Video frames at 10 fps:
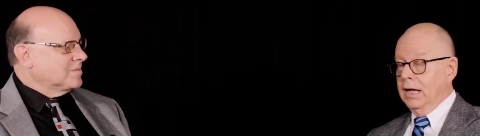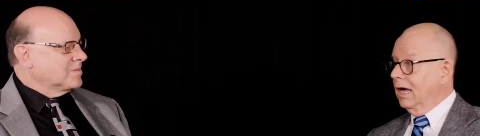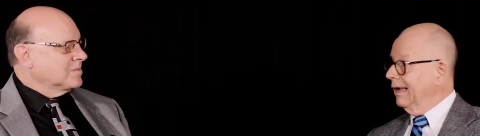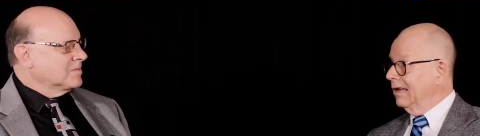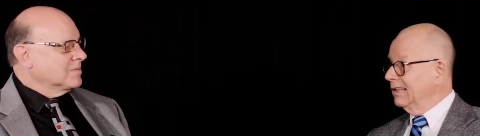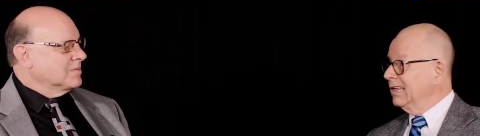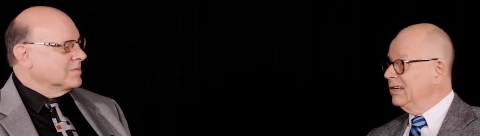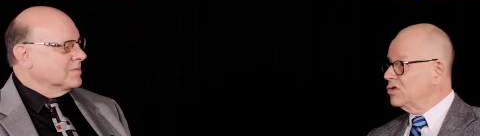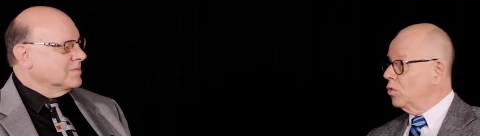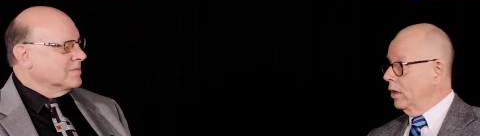Speaker 1: uh, at
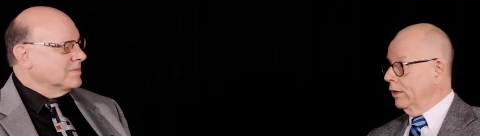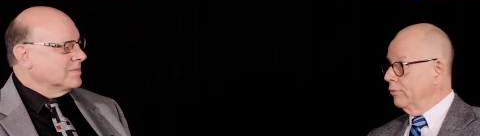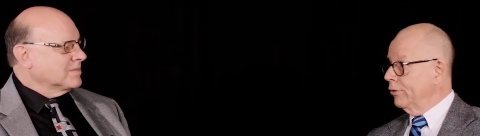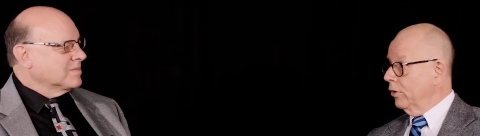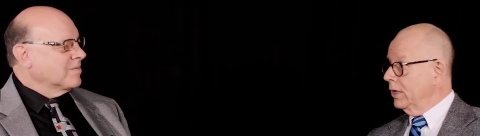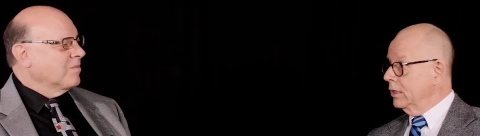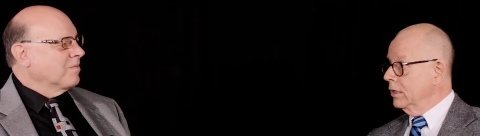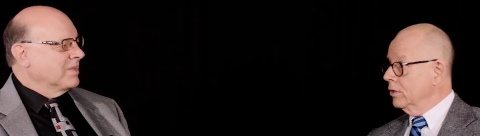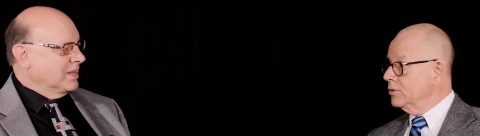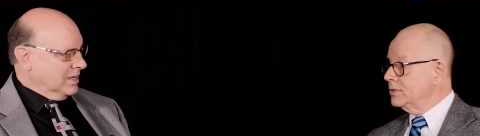least twenty or thirty
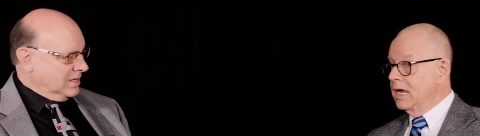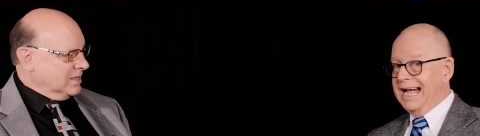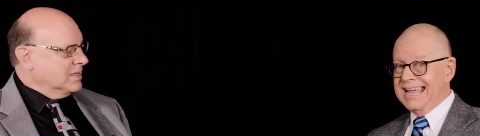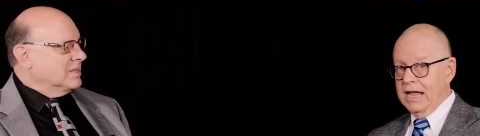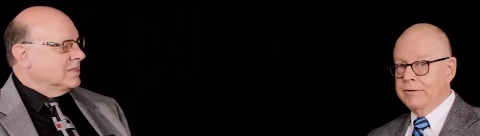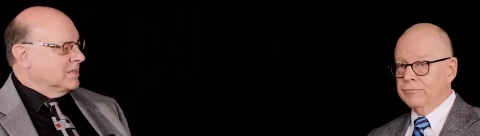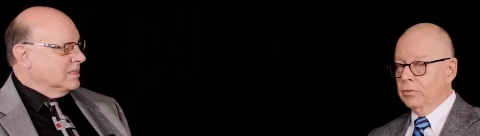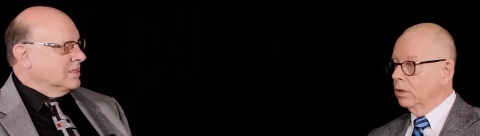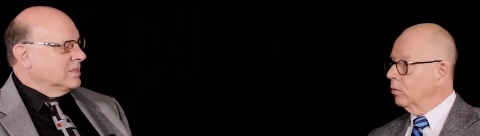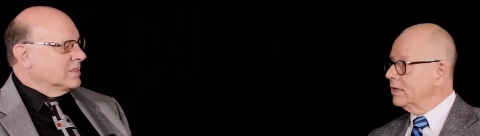years. Died
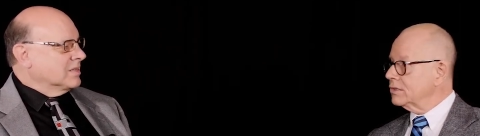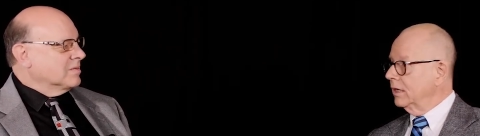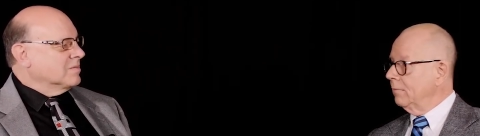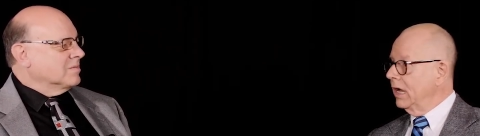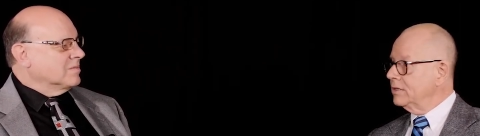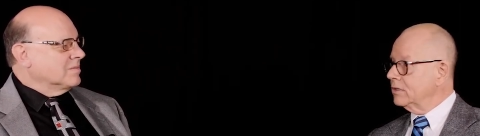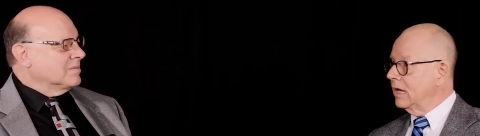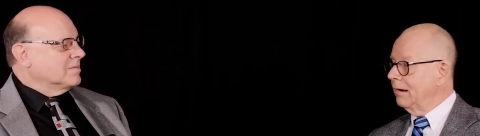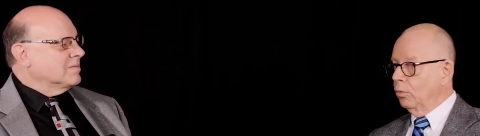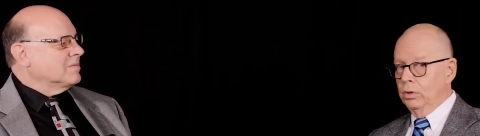after a wrestling match in
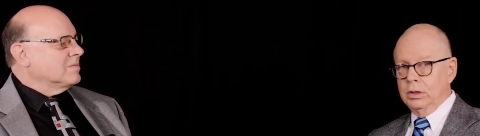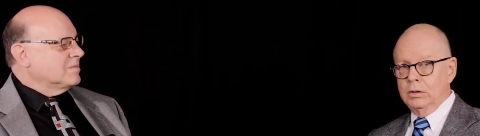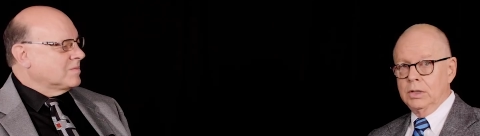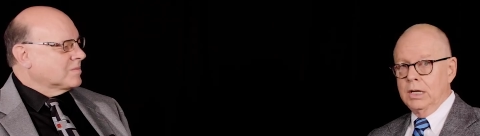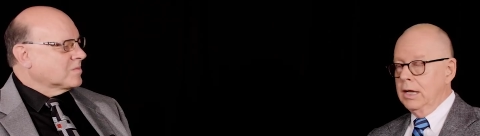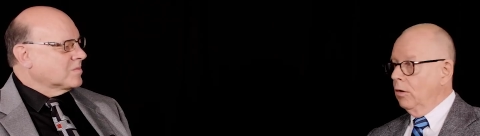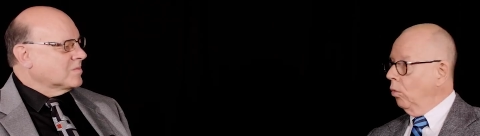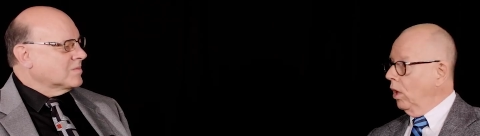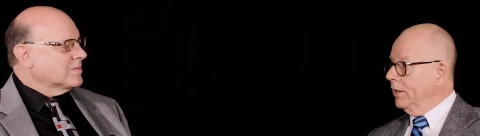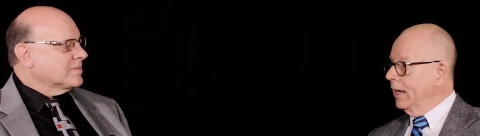Amarillo
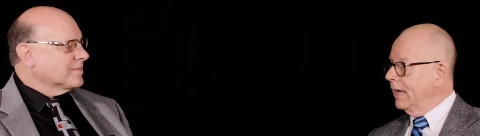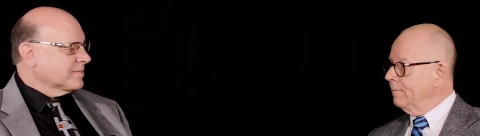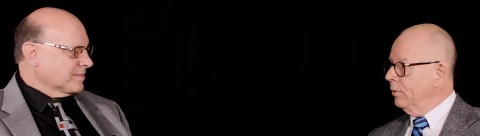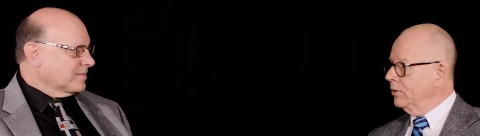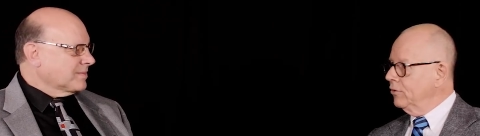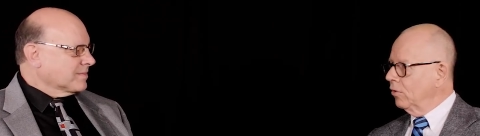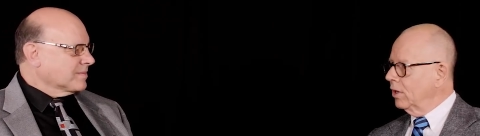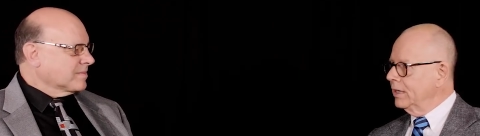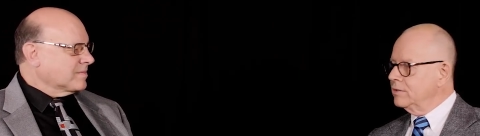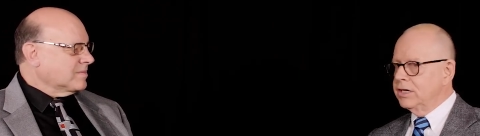one night, but
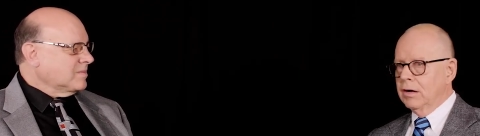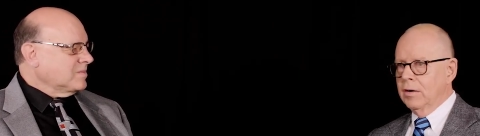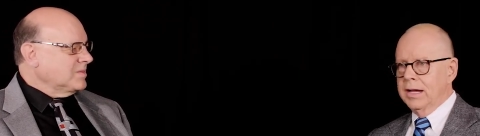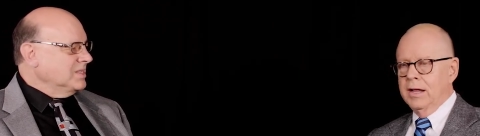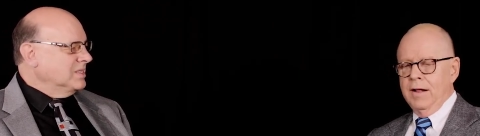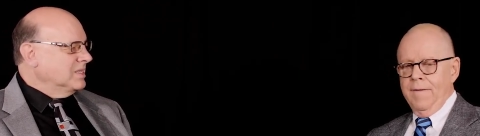Dory and Terry